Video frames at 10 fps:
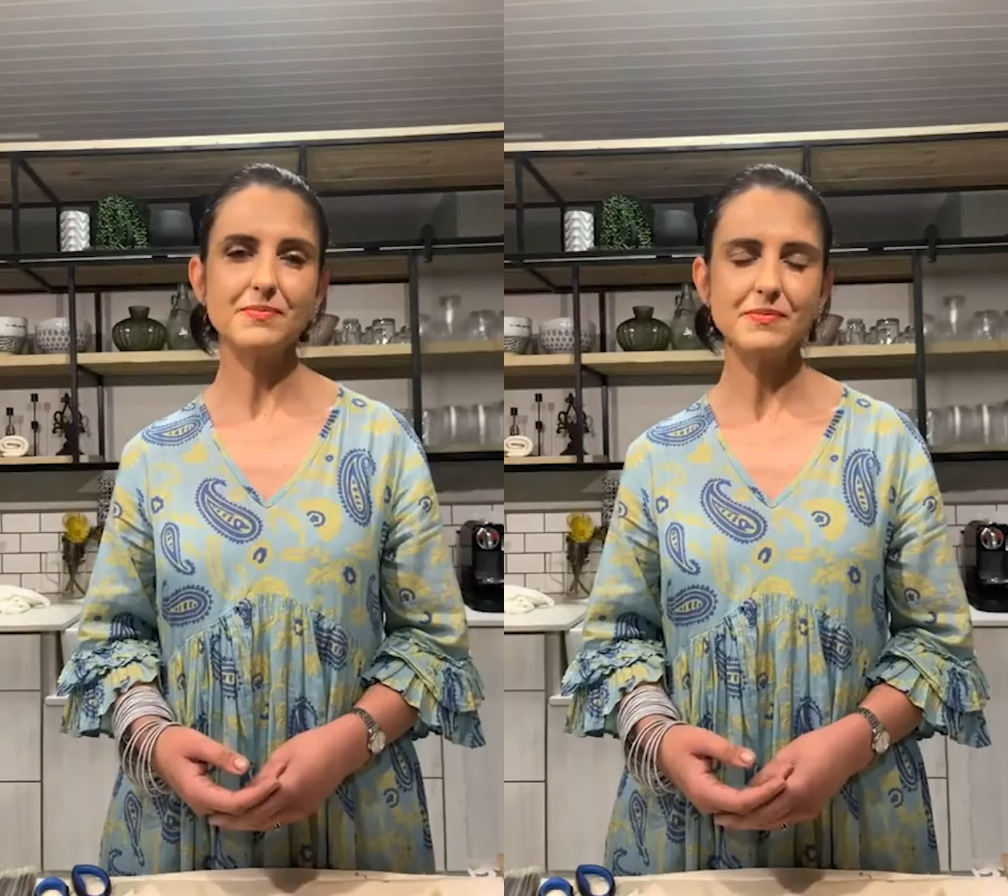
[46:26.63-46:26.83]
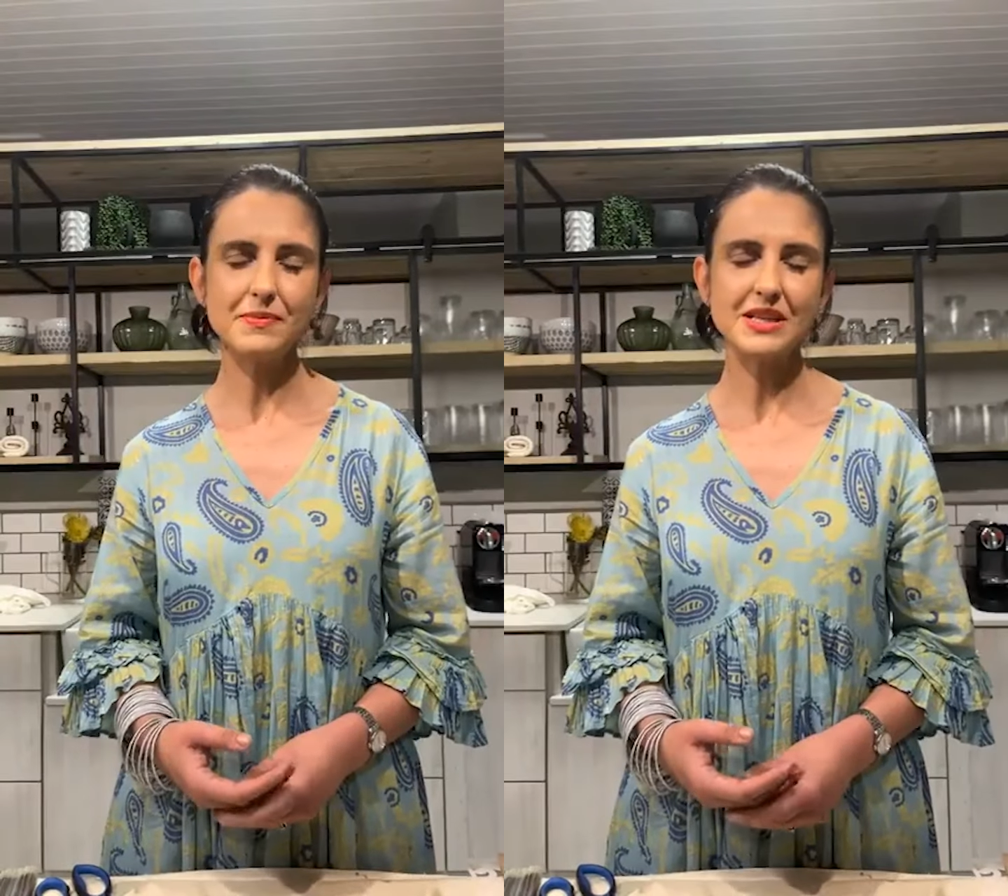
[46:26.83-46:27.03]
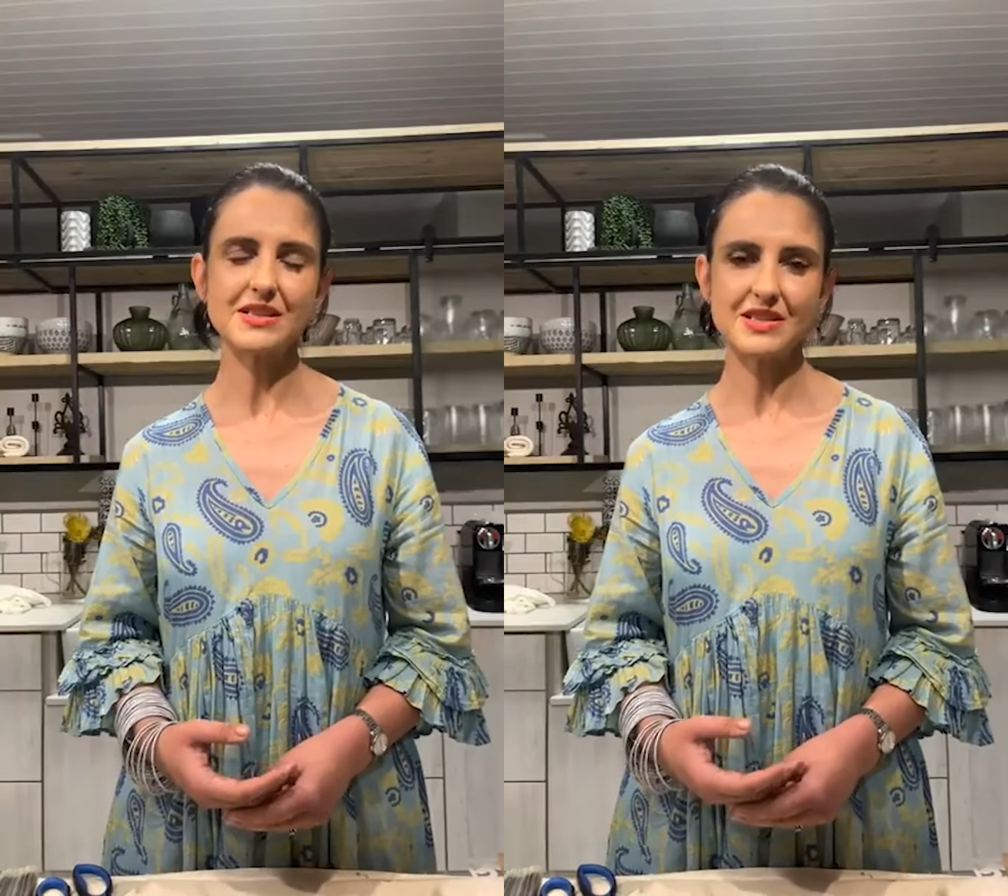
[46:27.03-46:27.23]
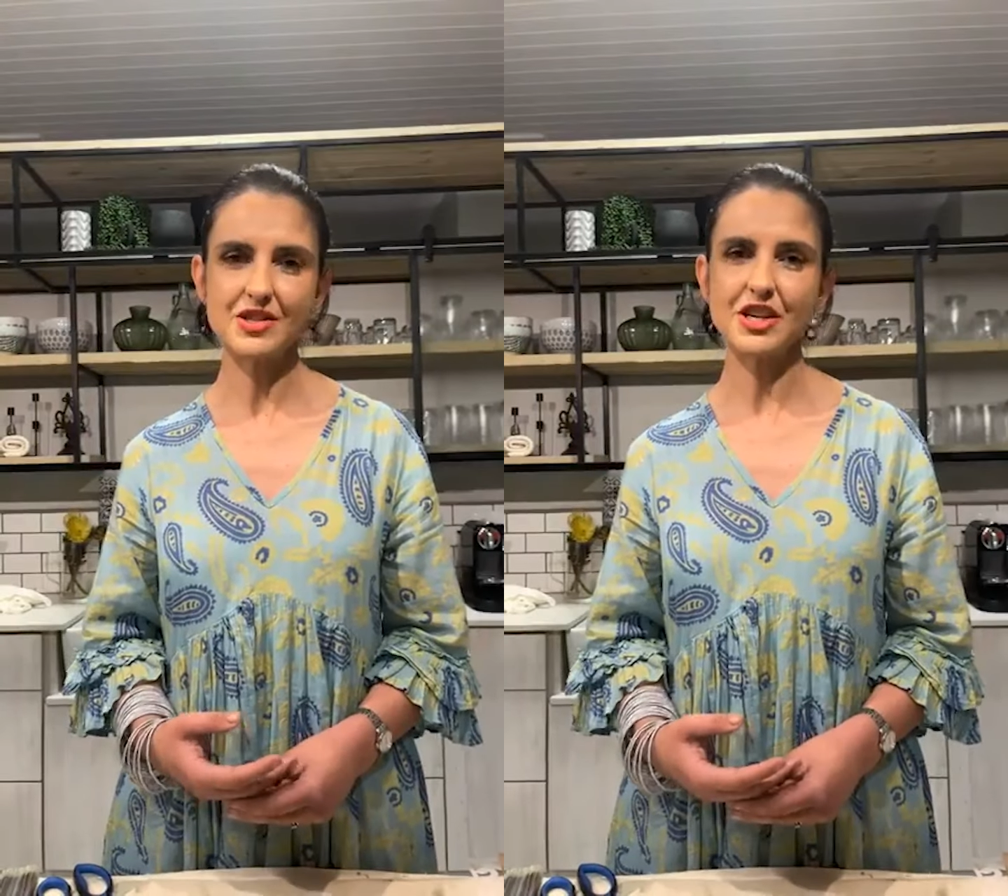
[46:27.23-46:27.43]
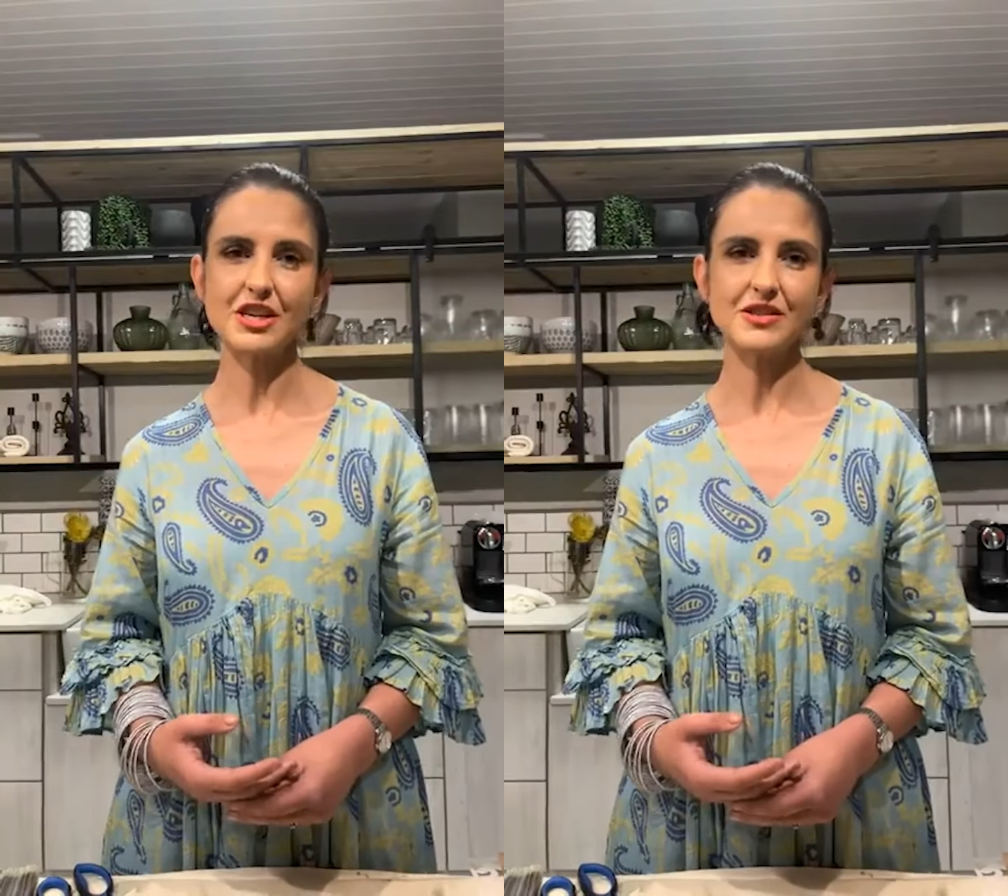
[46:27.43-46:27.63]
a
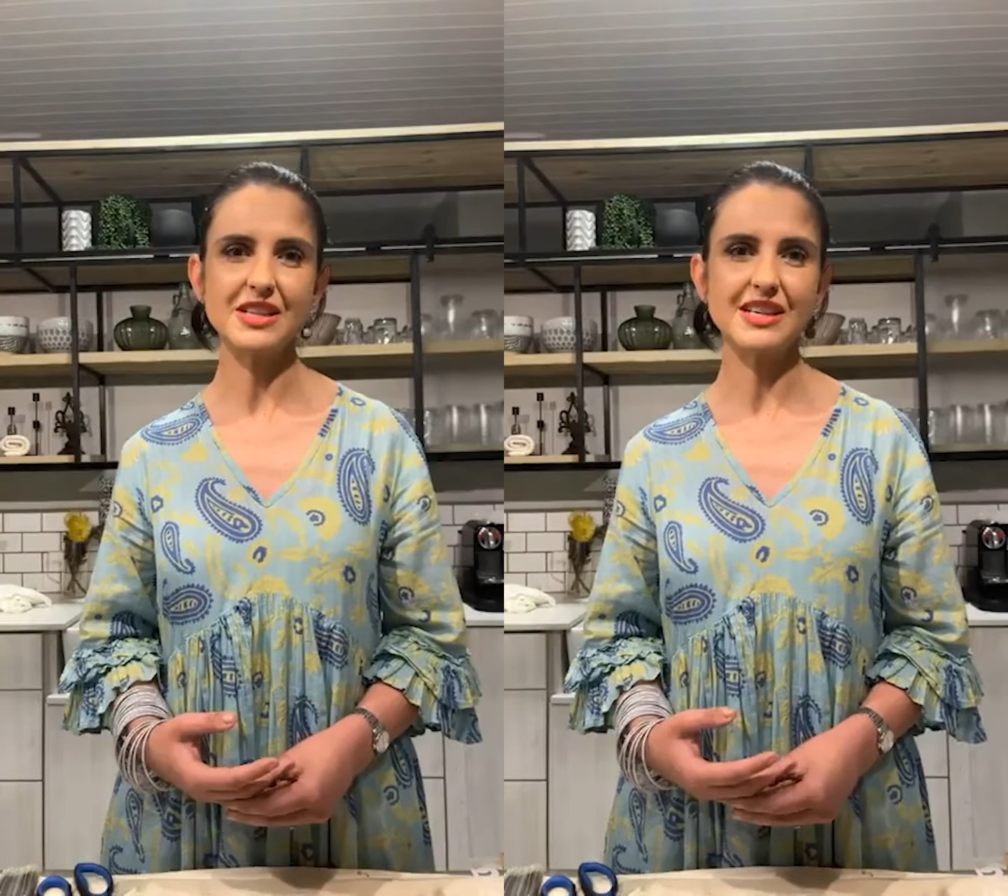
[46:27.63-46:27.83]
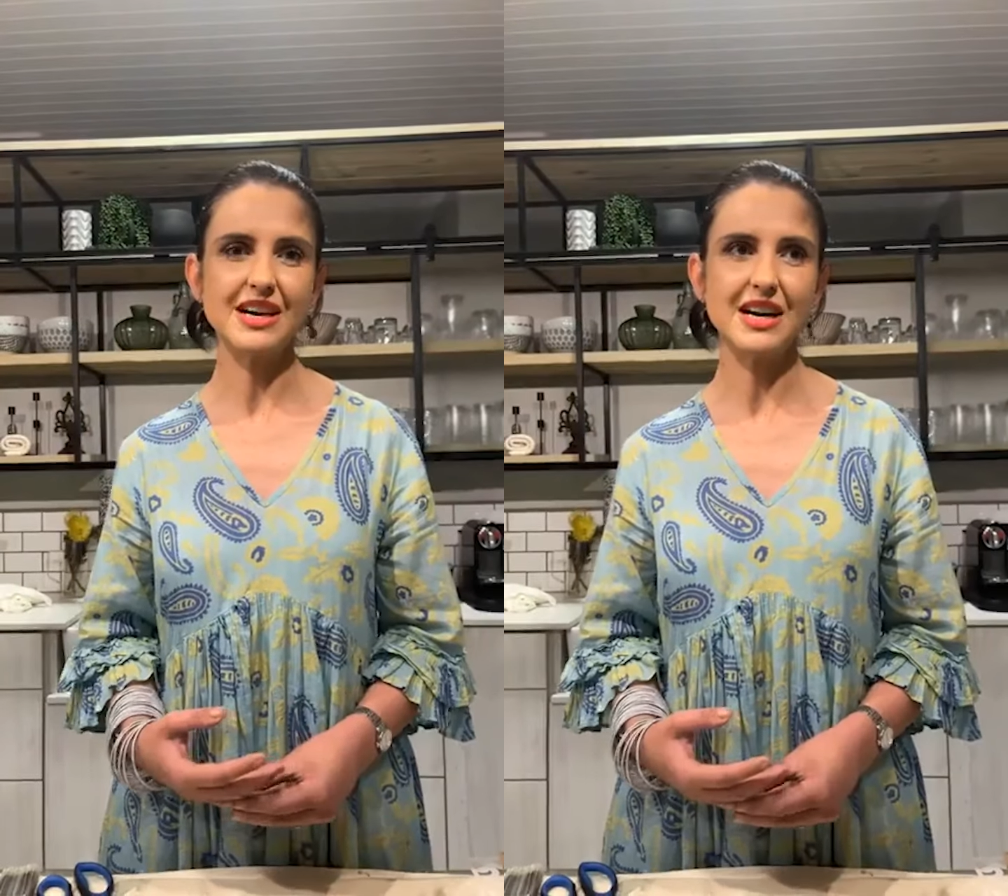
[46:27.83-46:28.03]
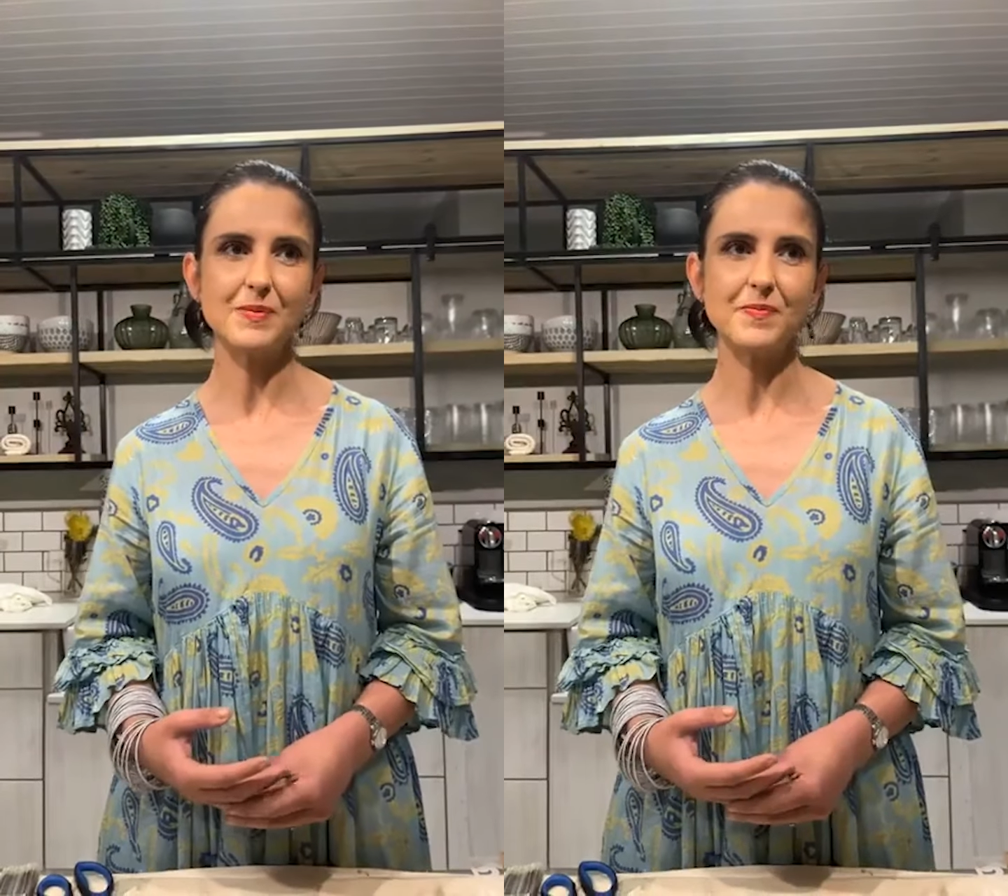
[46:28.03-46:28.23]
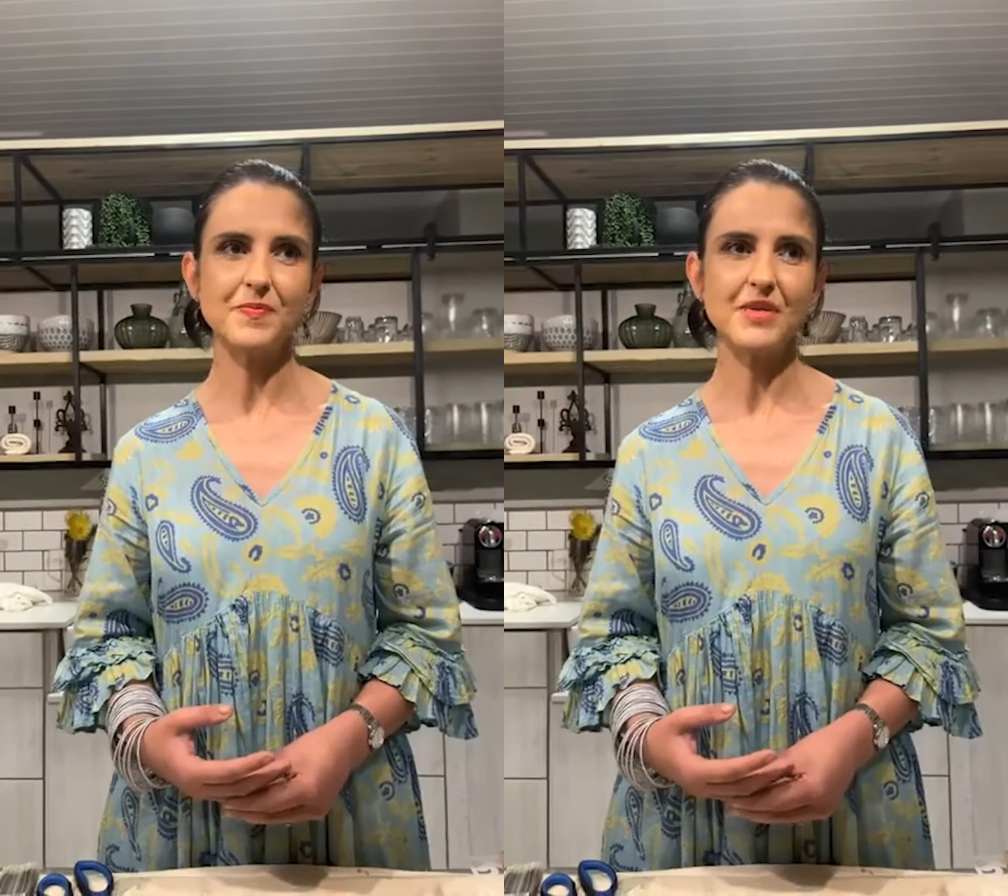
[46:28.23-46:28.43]
business owner